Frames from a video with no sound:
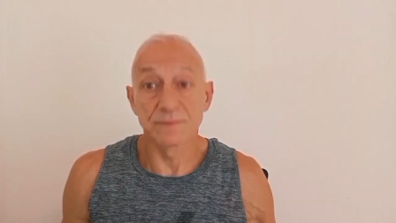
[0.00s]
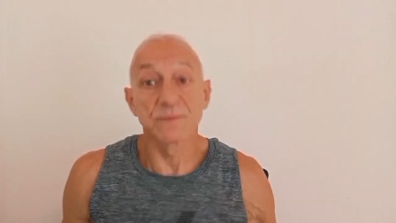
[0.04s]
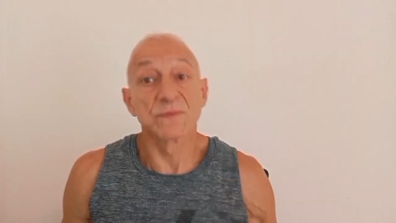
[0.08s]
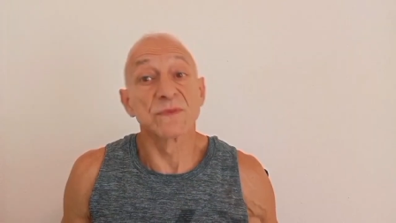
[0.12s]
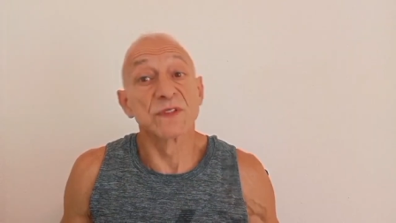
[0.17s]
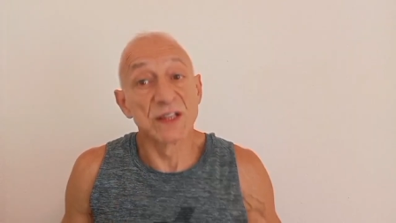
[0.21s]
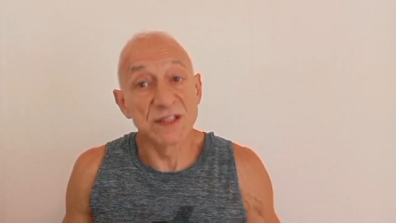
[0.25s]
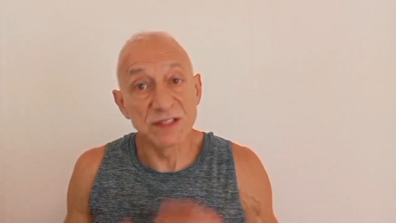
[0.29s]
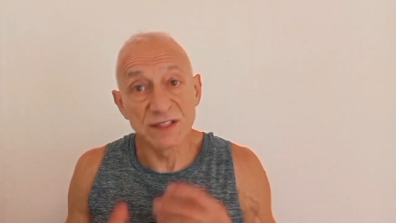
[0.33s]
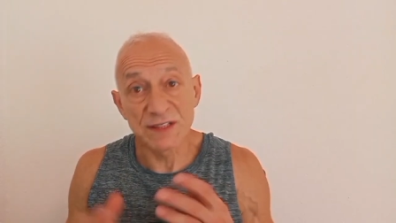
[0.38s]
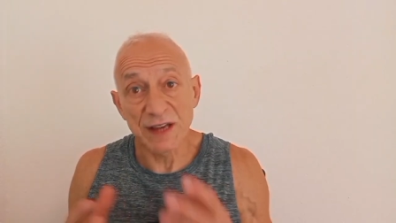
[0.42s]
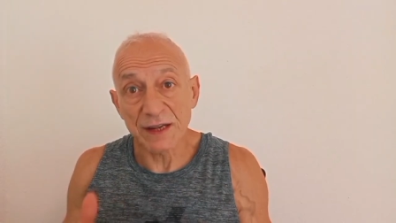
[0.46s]

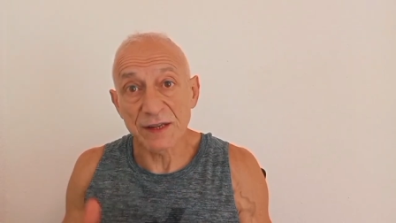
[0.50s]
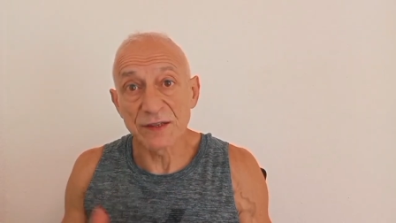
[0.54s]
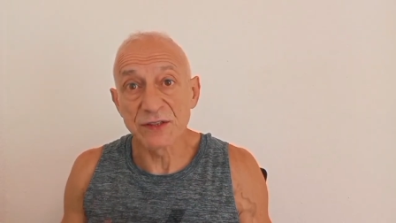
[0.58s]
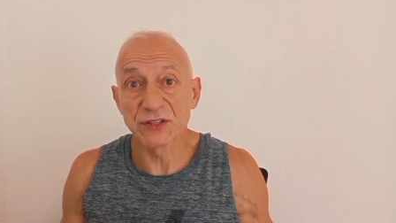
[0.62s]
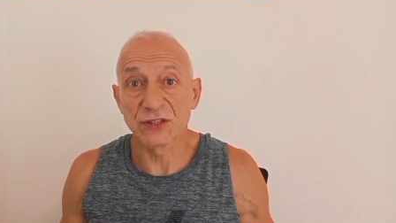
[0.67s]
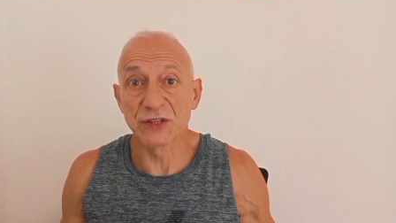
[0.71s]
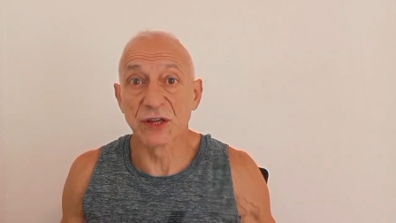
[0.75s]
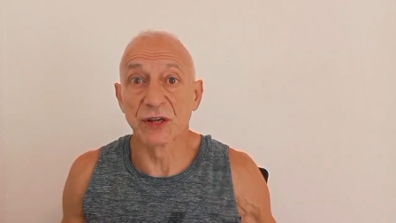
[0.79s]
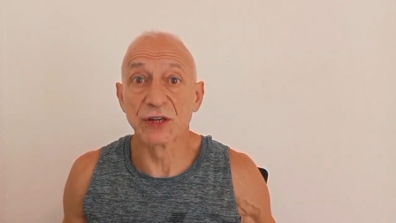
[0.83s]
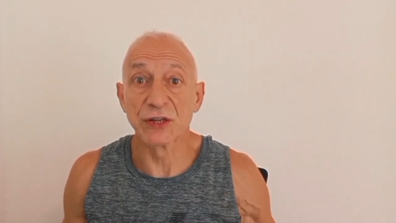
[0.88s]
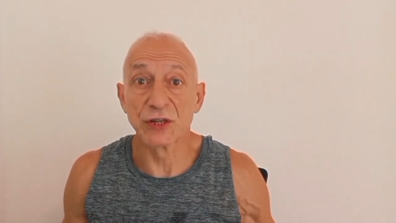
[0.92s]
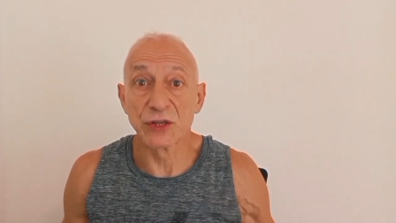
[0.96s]
The second
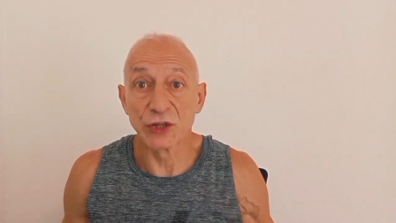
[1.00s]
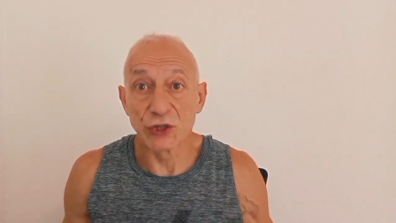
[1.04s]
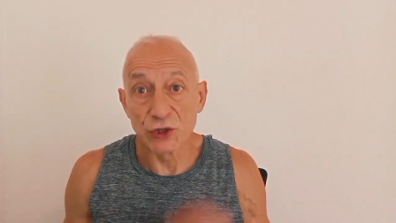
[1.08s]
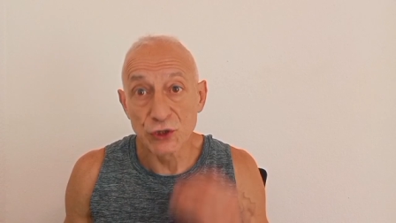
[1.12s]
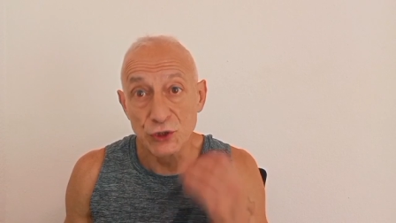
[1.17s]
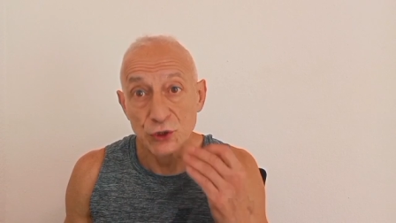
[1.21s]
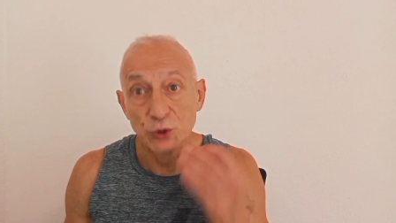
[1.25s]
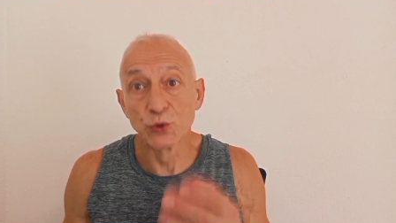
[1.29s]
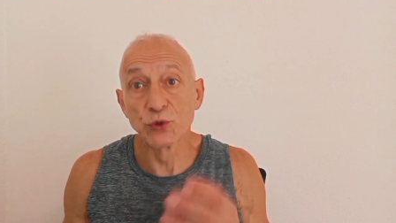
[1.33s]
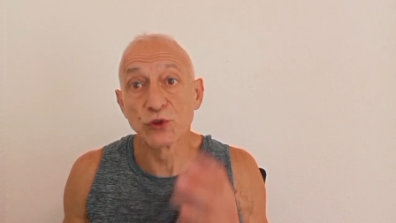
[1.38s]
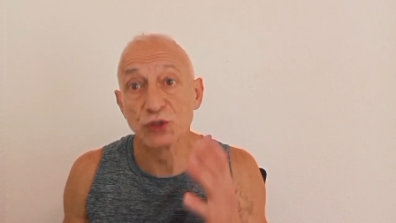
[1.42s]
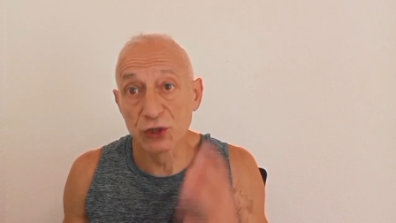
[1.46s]
study
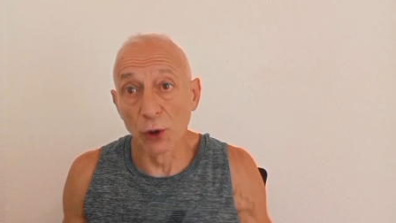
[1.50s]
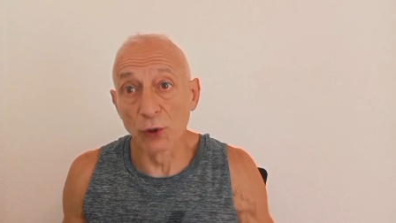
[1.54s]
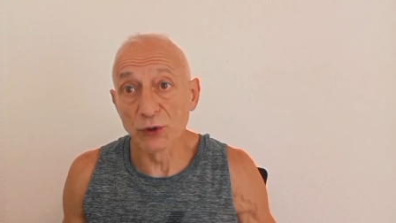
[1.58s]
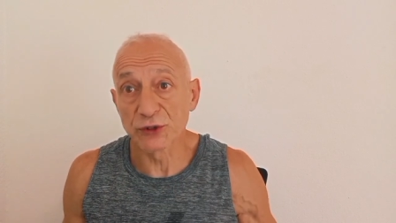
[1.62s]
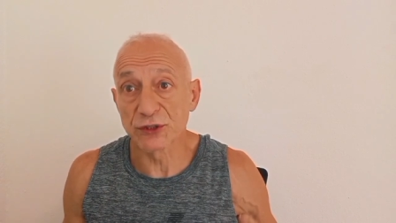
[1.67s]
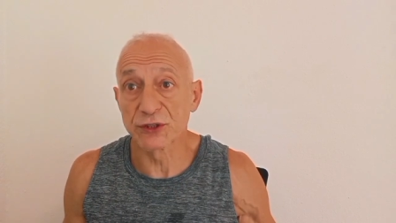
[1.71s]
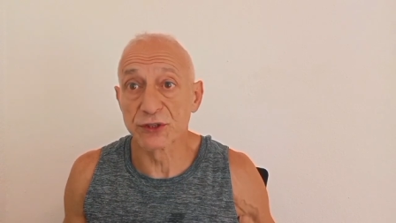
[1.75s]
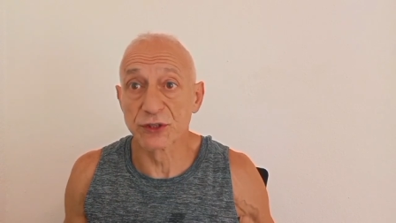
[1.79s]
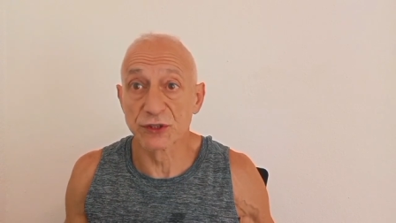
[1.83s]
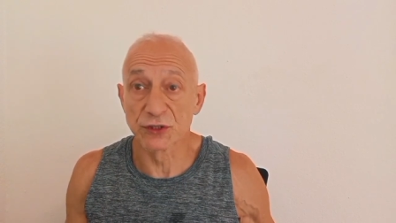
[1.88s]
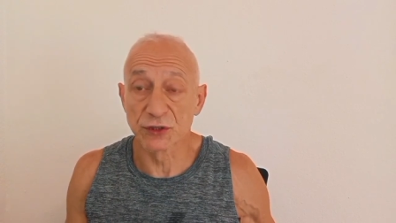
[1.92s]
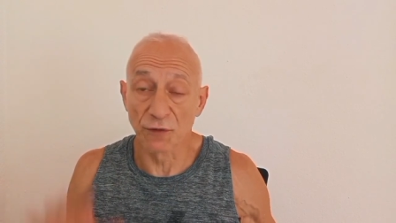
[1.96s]
used
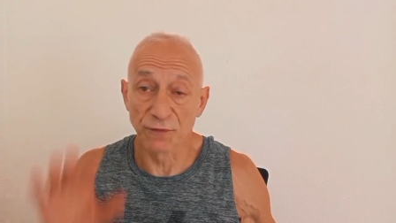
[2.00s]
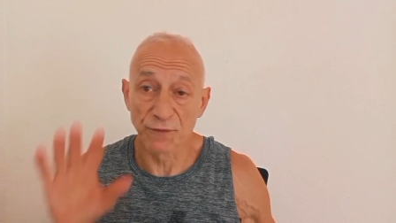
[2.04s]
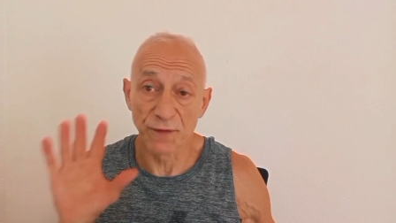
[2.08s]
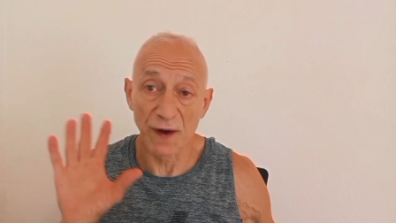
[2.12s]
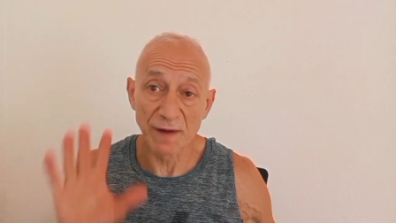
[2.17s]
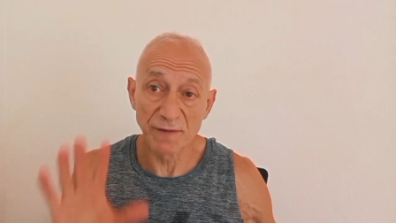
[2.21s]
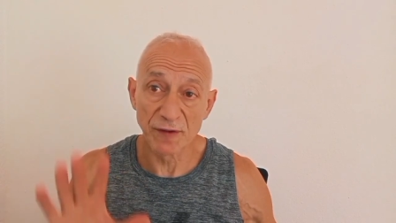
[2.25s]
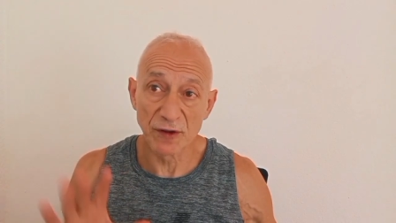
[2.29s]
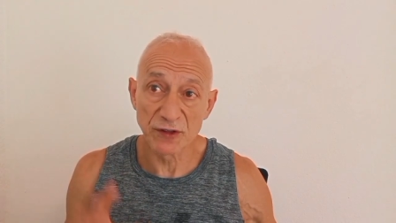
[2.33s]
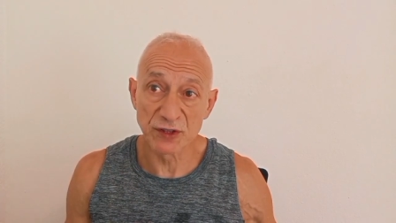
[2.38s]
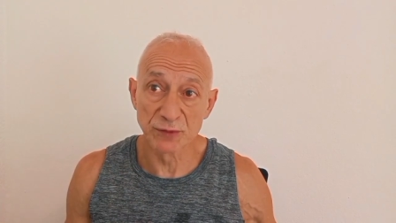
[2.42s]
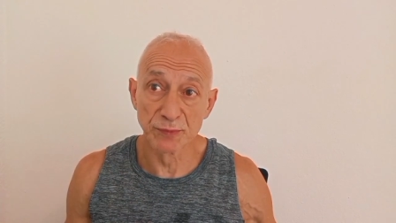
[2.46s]
dosages of
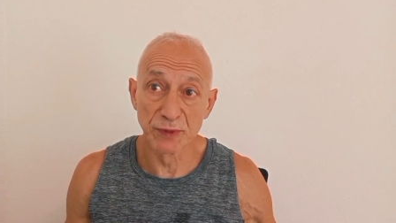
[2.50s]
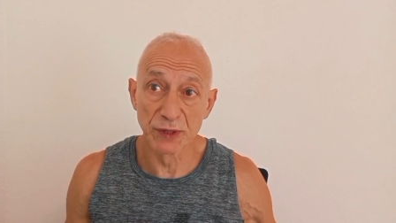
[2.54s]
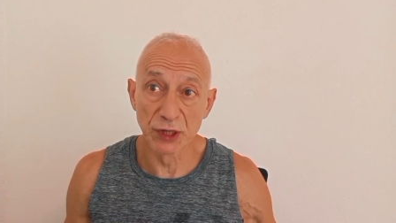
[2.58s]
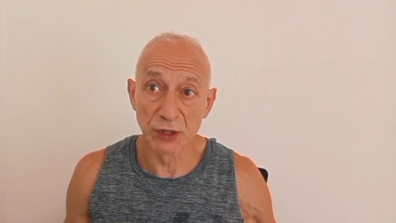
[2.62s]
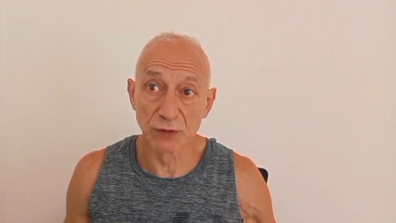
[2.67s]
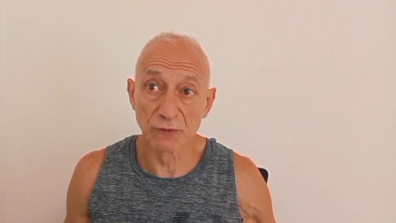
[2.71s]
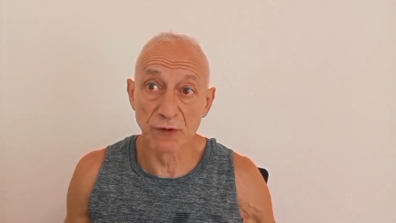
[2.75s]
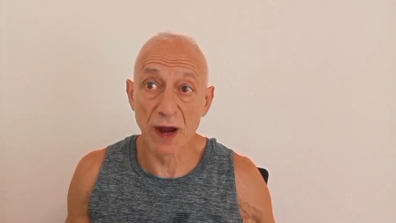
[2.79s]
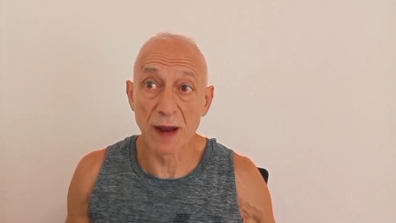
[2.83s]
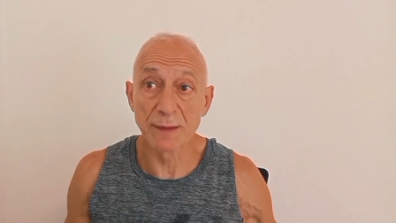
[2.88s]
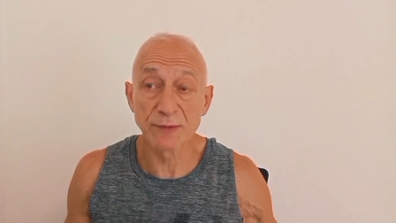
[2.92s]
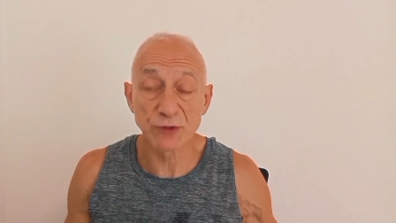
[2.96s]
500
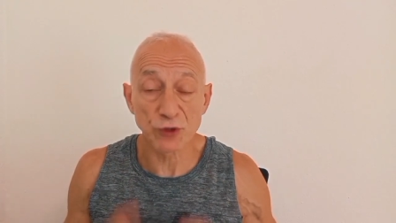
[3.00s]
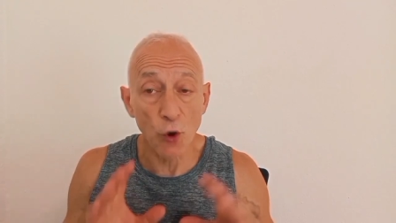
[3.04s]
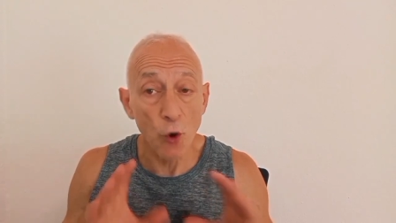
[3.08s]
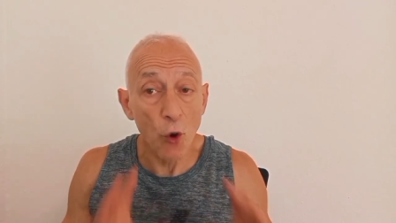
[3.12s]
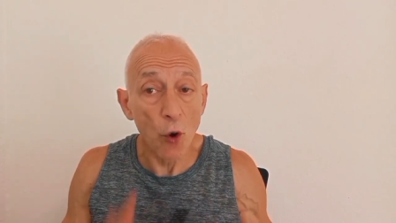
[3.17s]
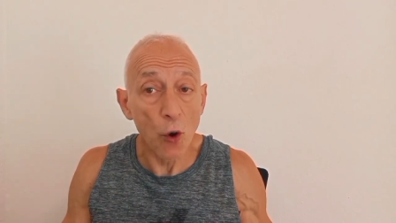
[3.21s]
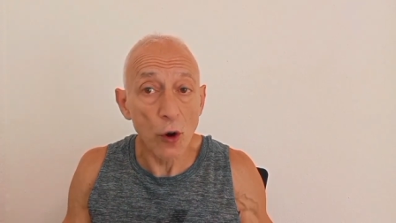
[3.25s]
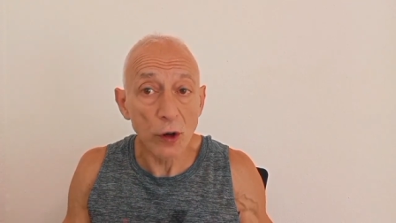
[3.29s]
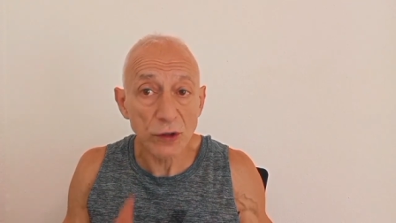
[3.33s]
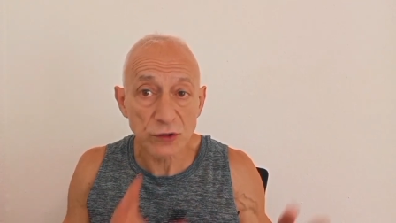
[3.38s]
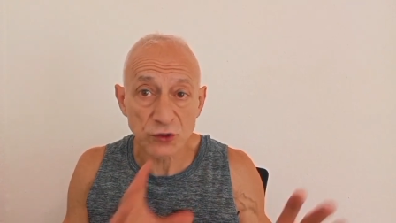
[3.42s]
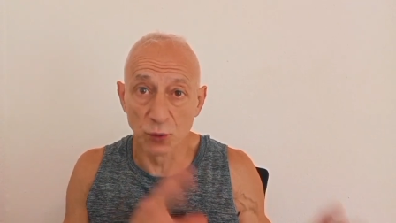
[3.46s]
milligrams
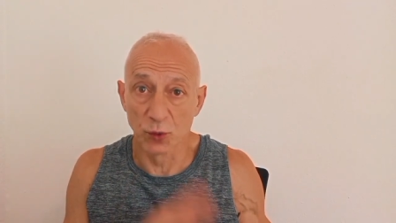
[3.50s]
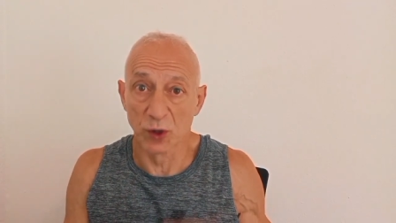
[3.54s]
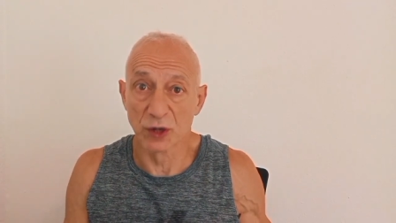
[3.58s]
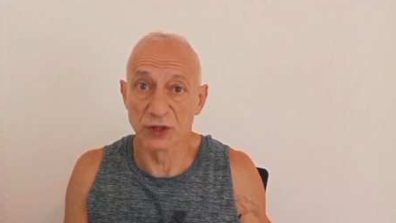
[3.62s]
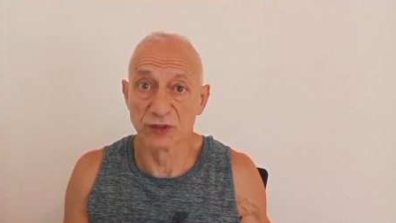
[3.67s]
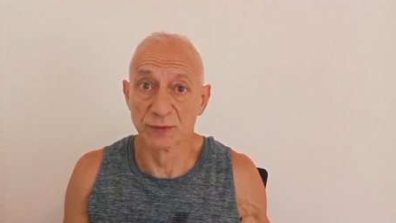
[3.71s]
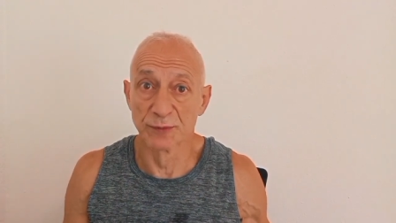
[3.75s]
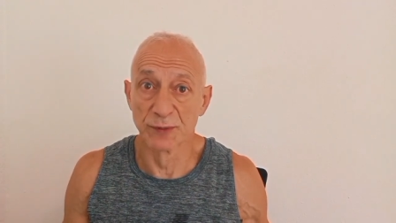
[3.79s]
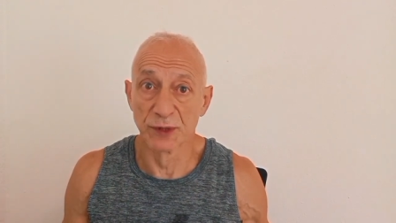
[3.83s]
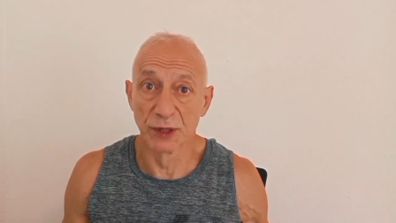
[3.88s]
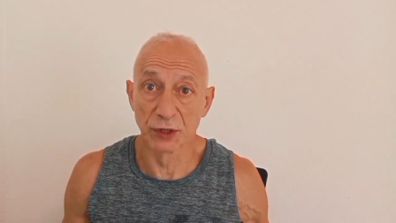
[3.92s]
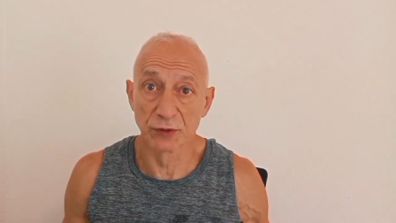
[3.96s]
or
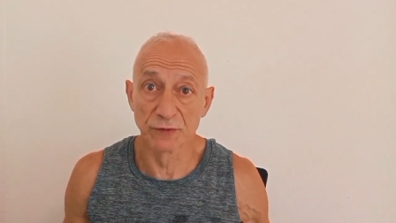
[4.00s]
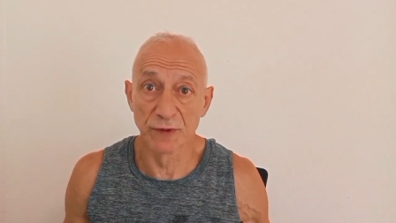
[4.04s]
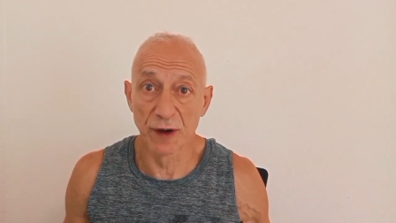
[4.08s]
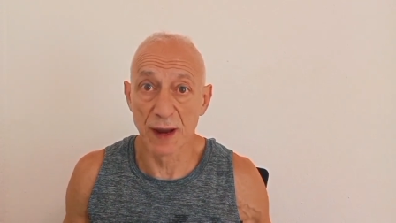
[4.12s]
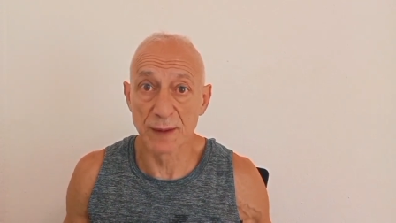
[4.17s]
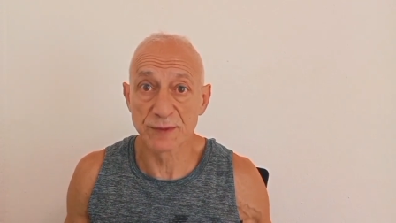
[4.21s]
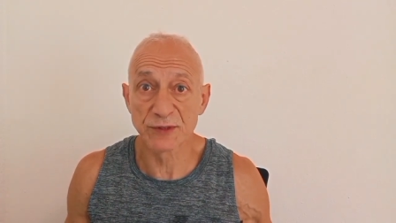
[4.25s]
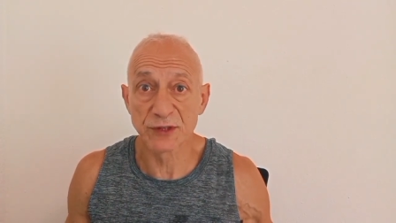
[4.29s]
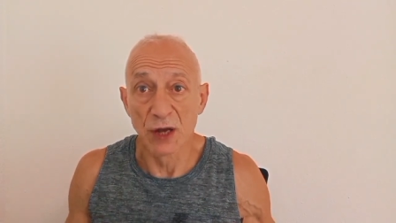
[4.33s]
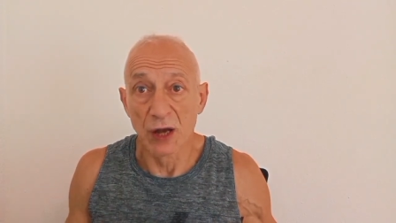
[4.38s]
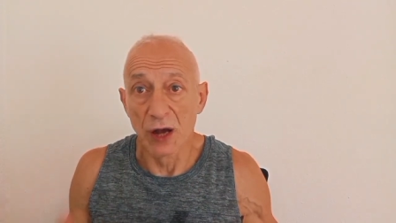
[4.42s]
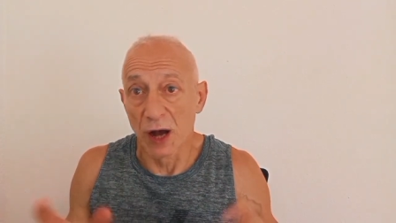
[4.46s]
200
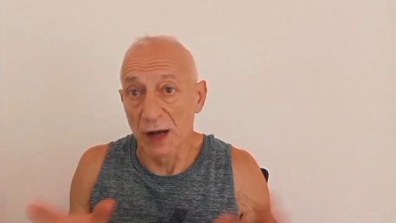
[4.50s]
milligrams